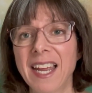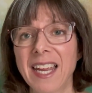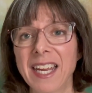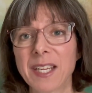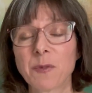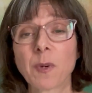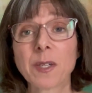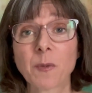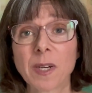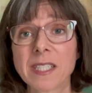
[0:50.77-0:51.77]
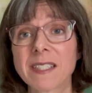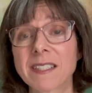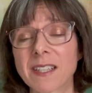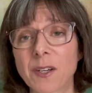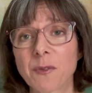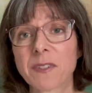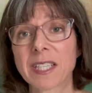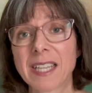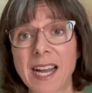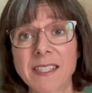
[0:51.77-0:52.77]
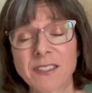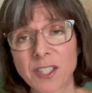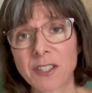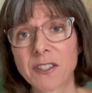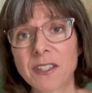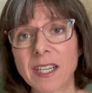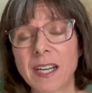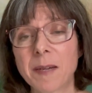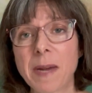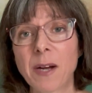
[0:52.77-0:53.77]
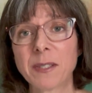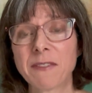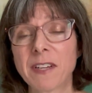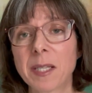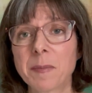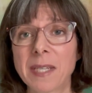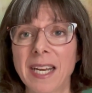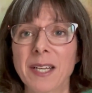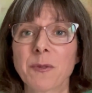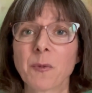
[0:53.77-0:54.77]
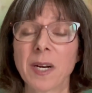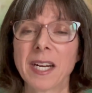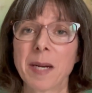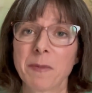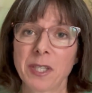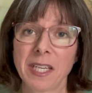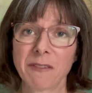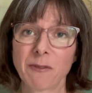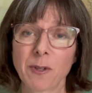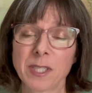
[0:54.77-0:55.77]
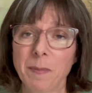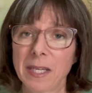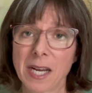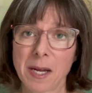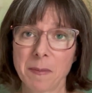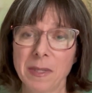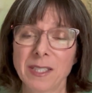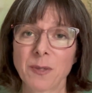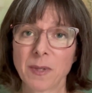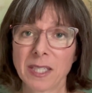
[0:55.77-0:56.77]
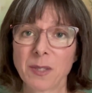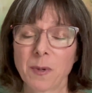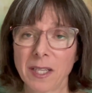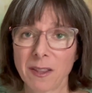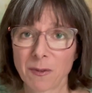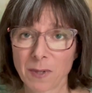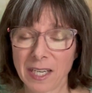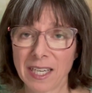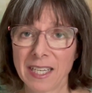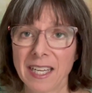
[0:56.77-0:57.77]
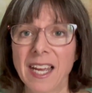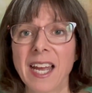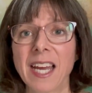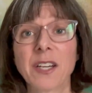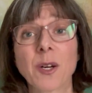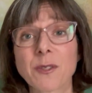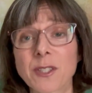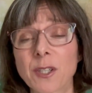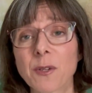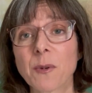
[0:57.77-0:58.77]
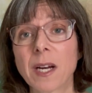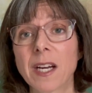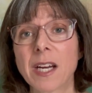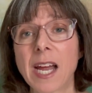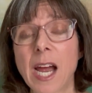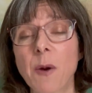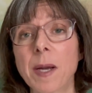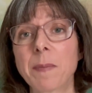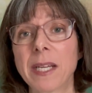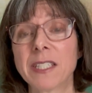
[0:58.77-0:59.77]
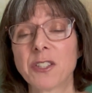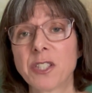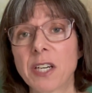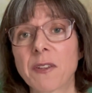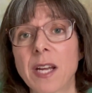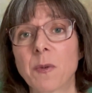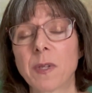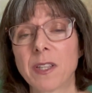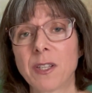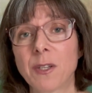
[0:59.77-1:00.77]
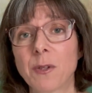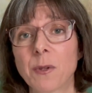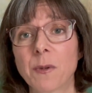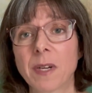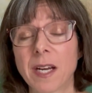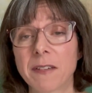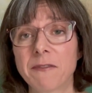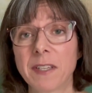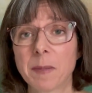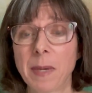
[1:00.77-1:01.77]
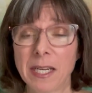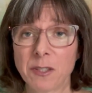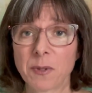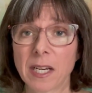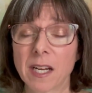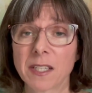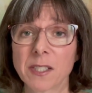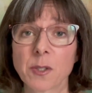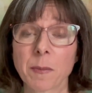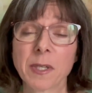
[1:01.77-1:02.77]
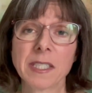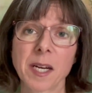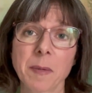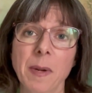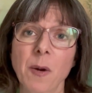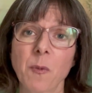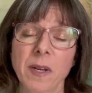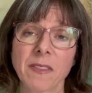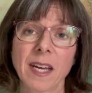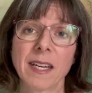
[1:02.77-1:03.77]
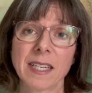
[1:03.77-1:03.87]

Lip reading: and what it was over the last year, how it developed, and what I'm looking for it to become in 2023. And also how I plan to share that with you via Patreon. So I'm going to talk about what that